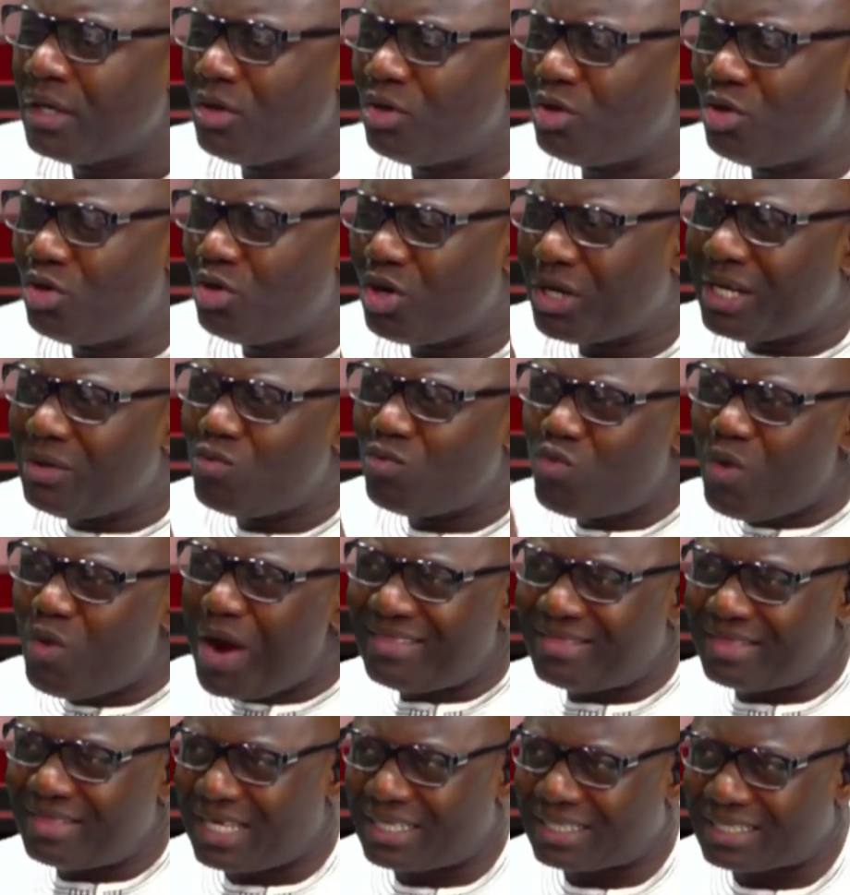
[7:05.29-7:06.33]

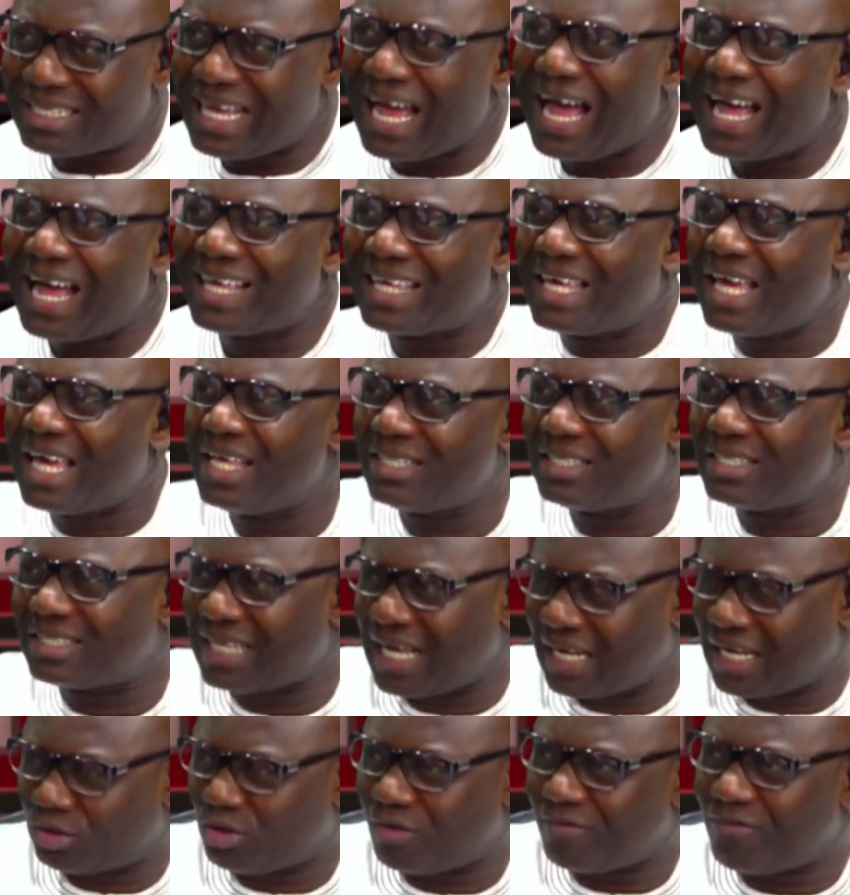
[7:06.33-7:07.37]
Weigh this against
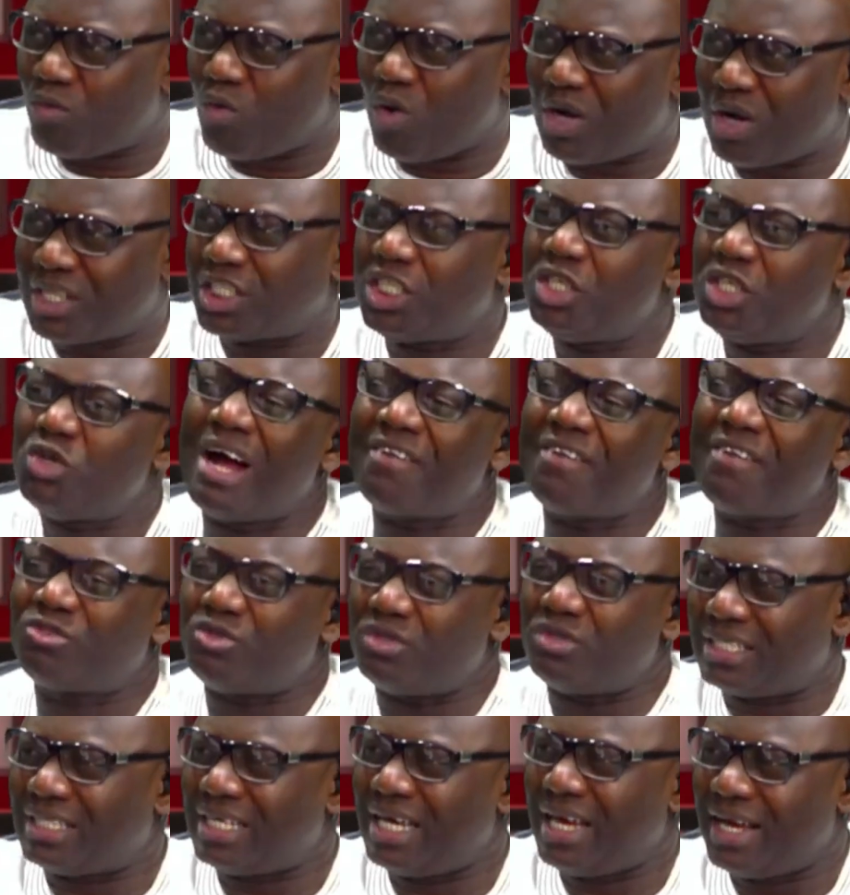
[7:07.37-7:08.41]
that of what you have
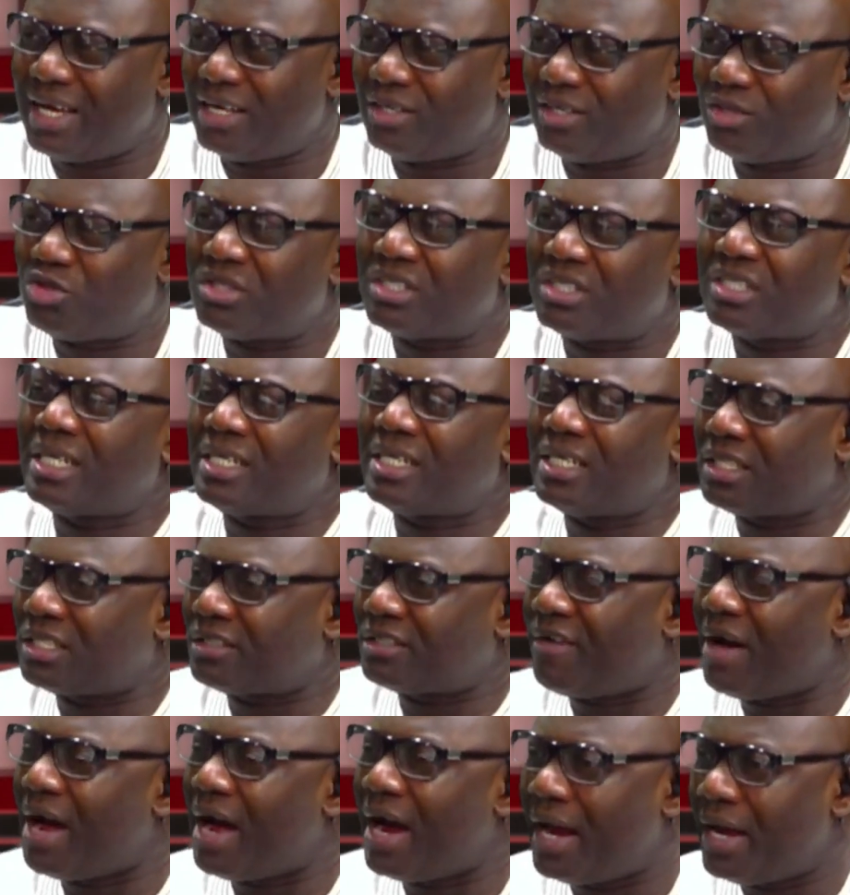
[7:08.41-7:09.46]
to say to
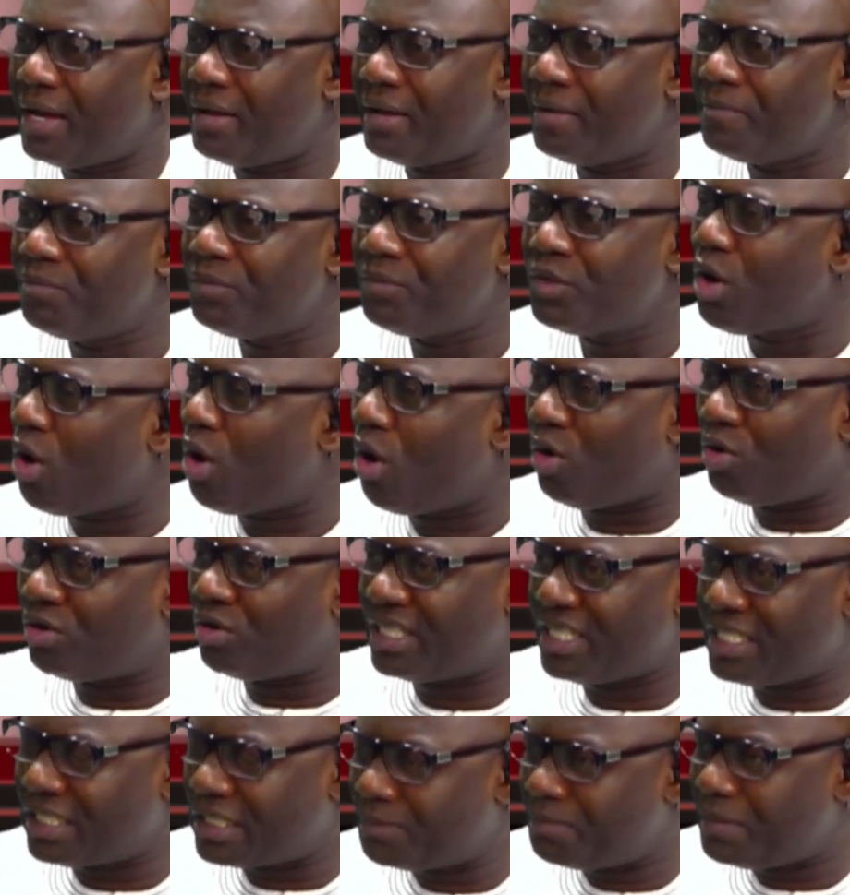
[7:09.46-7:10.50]
satisfy all
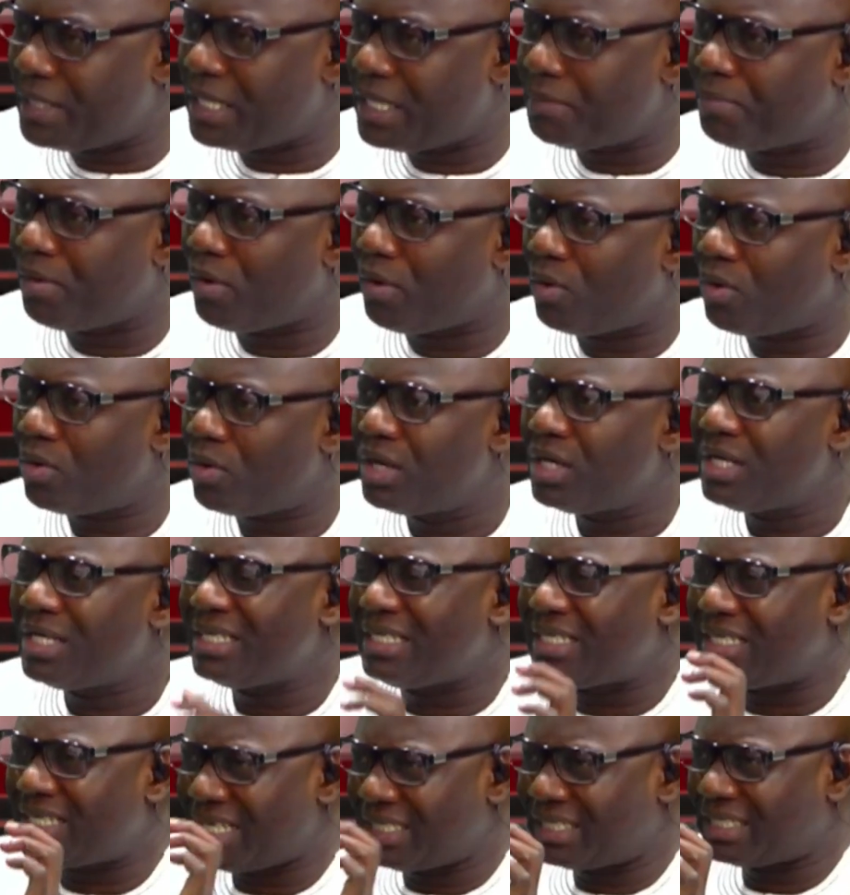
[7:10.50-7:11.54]
these people.
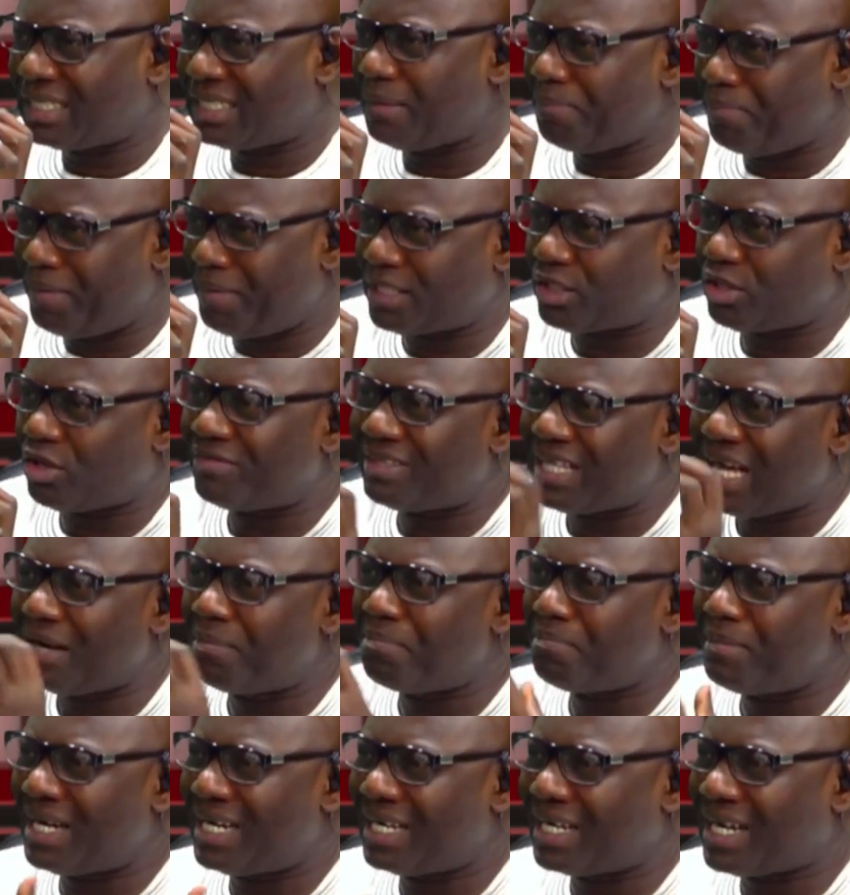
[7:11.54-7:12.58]
Just a bit of
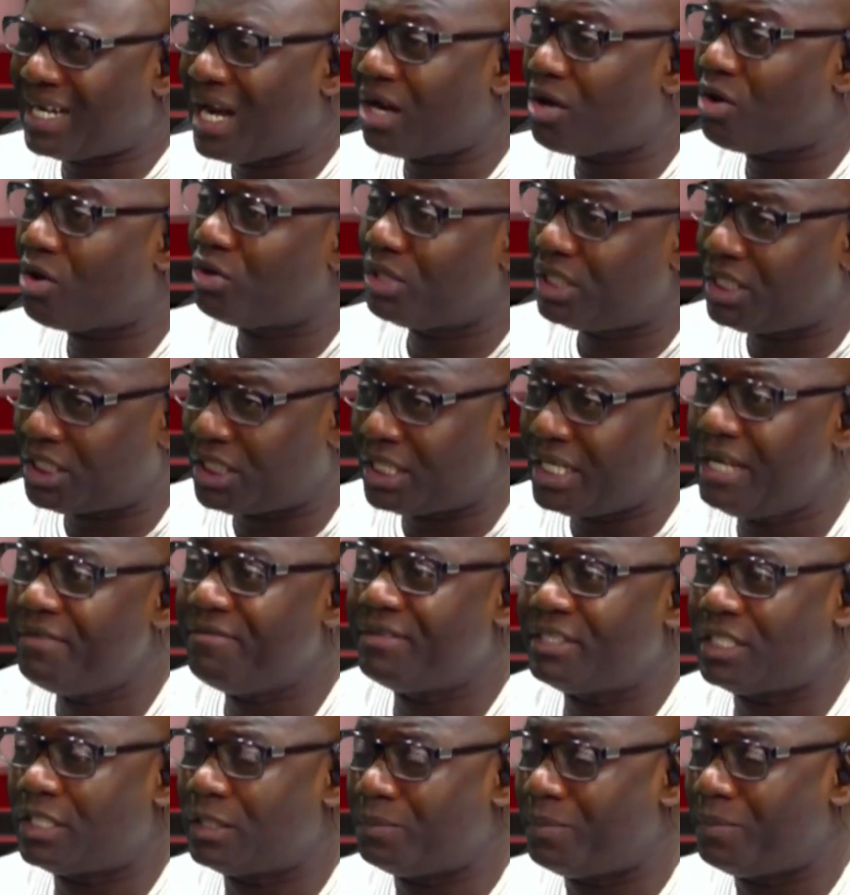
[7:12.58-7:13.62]
that medical condition,
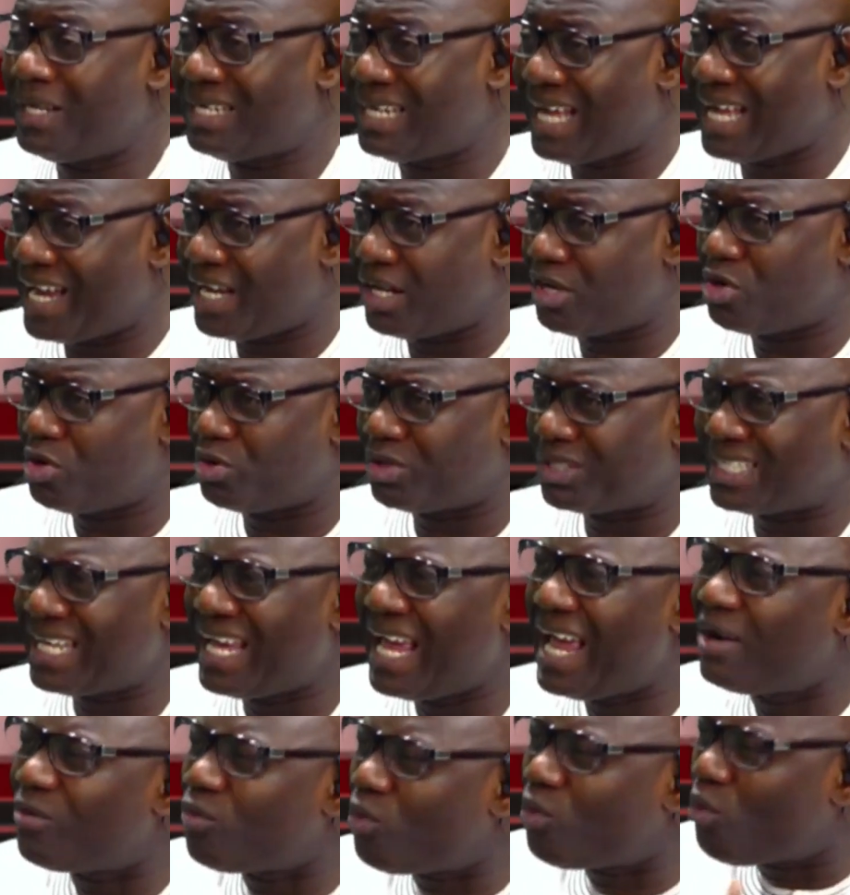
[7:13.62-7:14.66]
if it has been diagnosed,
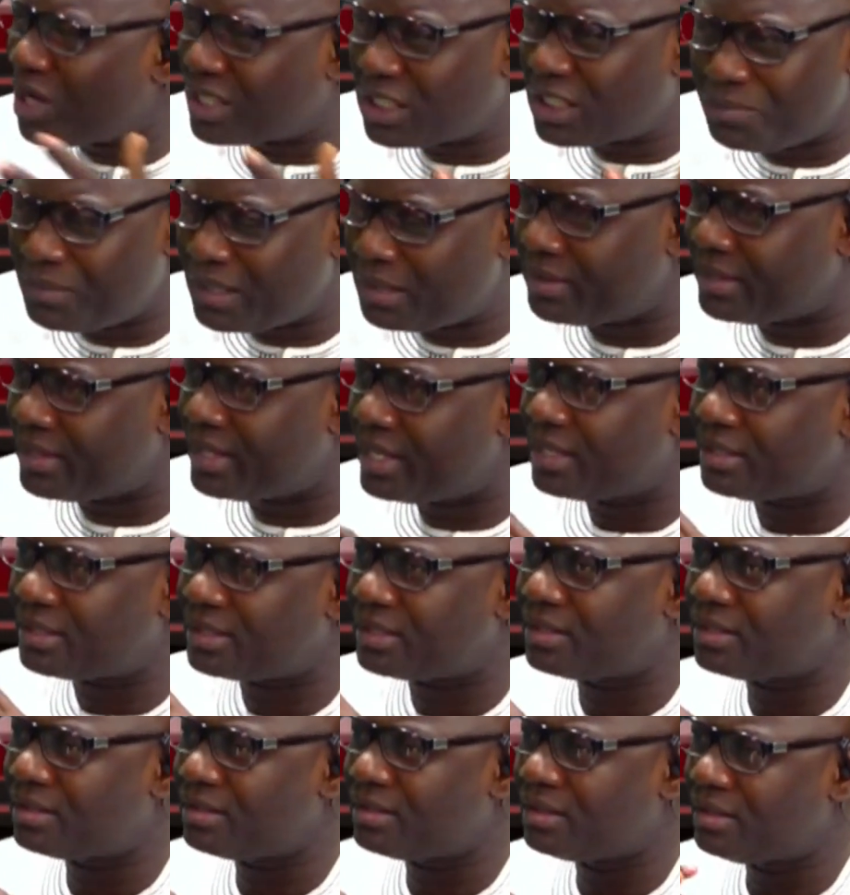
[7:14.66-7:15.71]
and what may be
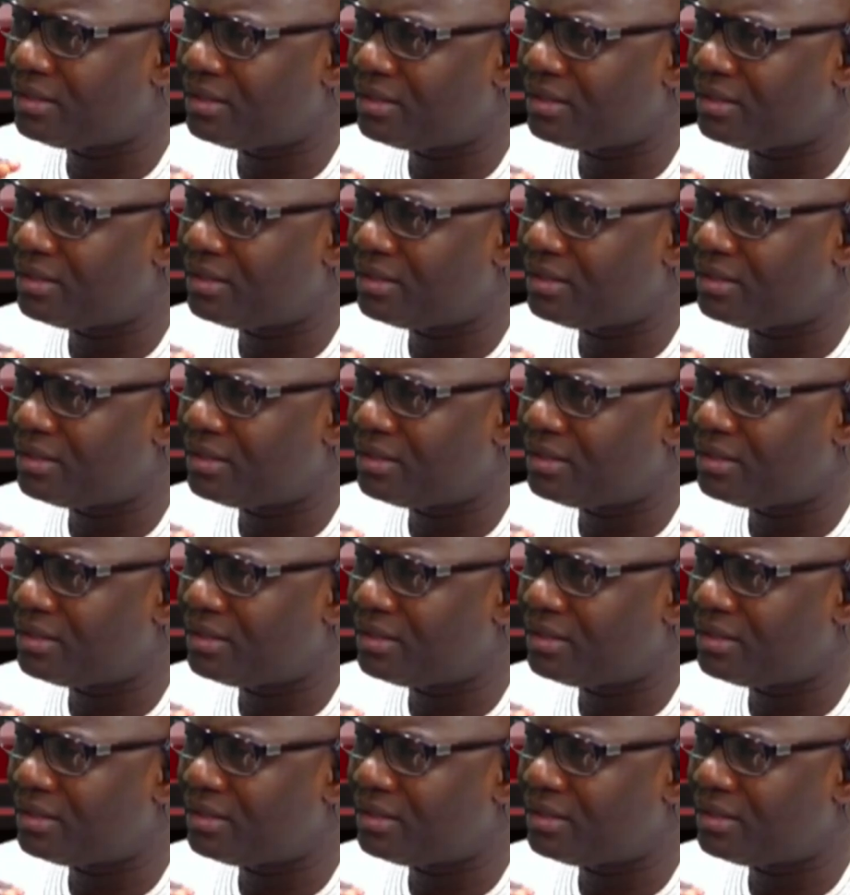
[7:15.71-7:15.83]
this?